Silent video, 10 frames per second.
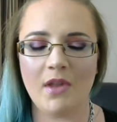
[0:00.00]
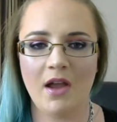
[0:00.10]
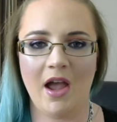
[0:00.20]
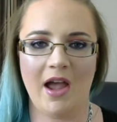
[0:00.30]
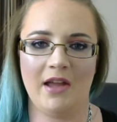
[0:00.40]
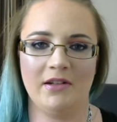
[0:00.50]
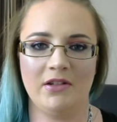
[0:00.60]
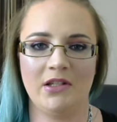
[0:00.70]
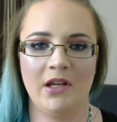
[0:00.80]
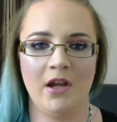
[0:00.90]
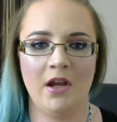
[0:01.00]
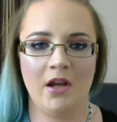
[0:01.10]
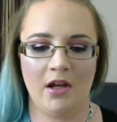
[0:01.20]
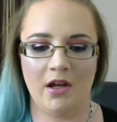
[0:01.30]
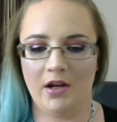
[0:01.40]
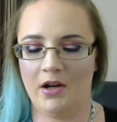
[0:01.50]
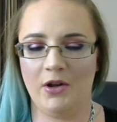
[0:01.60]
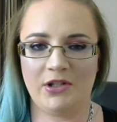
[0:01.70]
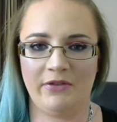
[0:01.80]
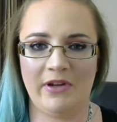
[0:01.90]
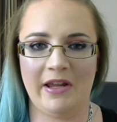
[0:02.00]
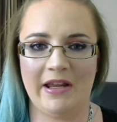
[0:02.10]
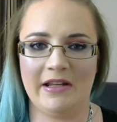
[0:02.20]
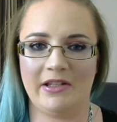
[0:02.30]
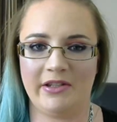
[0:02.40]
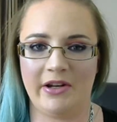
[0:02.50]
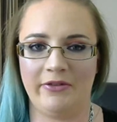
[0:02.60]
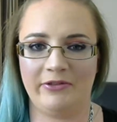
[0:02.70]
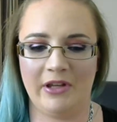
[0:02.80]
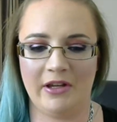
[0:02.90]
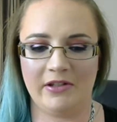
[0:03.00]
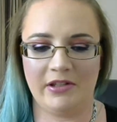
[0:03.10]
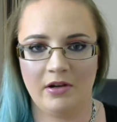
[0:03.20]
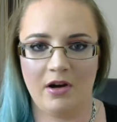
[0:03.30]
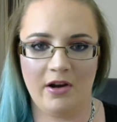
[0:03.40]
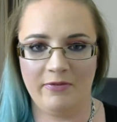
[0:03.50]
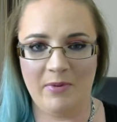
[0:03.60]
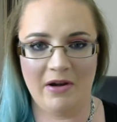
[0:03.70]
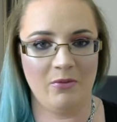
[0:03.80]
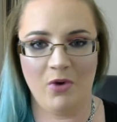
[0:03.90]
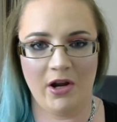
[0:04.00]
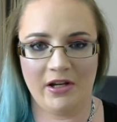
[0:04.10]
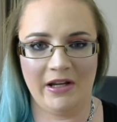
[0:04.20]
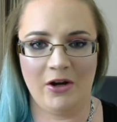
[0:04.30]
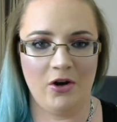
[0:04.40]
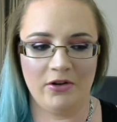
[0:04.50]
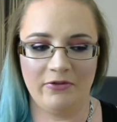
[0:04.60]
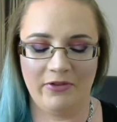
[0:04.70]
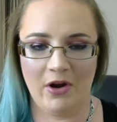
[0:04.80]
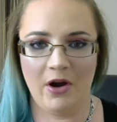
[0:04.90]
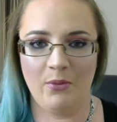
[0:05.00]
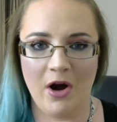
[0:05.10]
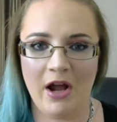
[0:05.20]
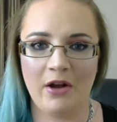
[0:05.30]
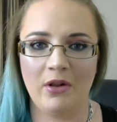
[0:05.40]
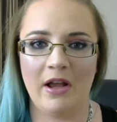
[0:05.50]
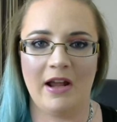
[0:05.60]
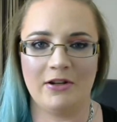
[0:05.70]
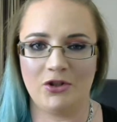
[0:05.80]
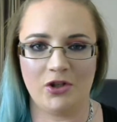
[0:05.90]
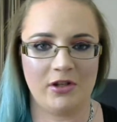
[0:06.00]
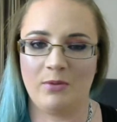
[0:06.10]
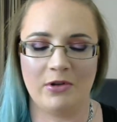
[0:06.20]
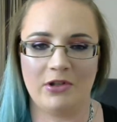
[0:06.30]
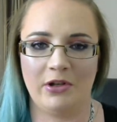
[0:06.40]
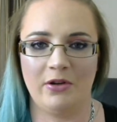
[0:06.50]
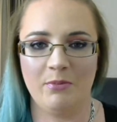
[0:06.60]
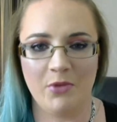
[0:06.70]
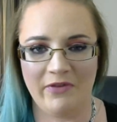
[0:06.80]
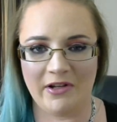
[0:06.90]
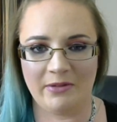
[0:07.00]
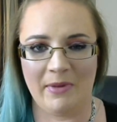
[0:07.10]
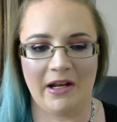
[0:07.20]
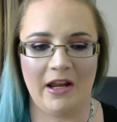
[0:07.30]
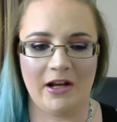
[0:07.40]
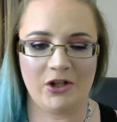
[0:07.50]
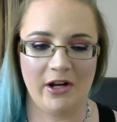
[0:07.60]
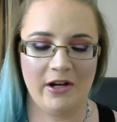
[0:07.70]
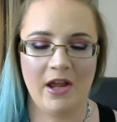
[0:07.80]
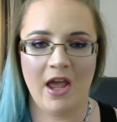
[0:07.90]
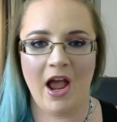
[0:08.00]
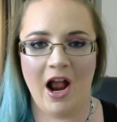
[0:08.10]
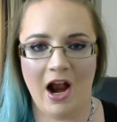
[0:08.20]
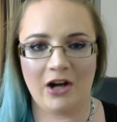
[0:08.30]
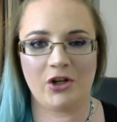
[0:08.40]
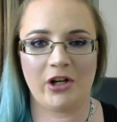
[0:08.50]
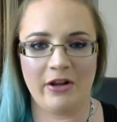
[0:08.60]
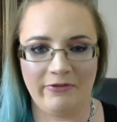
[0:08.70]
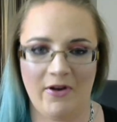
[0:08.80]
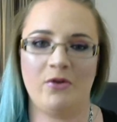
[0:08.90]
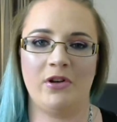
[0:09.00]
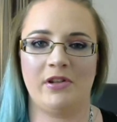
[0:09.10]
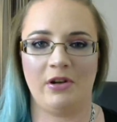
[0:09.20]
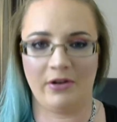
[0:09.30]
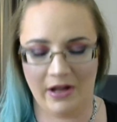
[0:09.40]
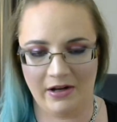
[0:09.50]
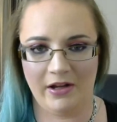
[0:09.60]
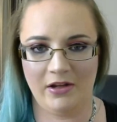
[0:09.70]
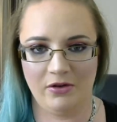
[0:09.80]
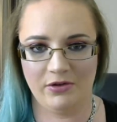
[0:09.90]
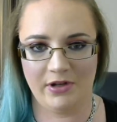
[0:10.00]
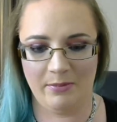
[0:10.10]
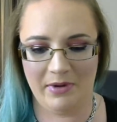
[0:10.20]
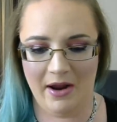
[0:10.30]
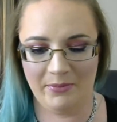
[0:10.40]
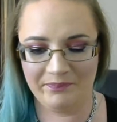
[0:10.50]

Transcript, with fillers: And a lot of it is stuff that I've been working on for a while and just want to move out of my collection, actually focus on getting it used up now.